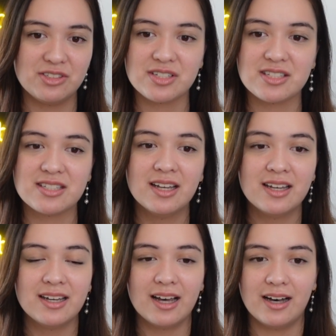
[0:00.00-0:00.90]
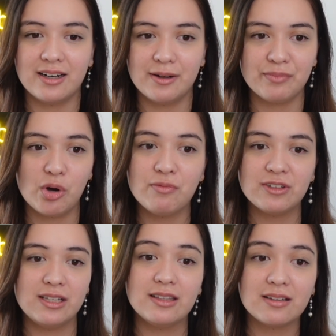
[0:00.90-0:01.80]
Just
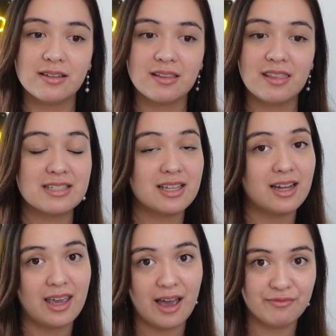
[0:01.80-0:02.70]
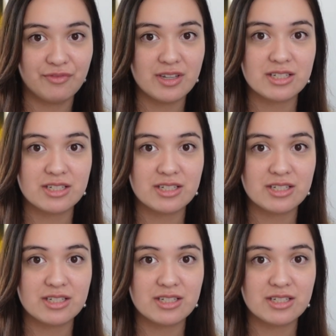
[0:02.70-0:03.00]
hopefully the things that I have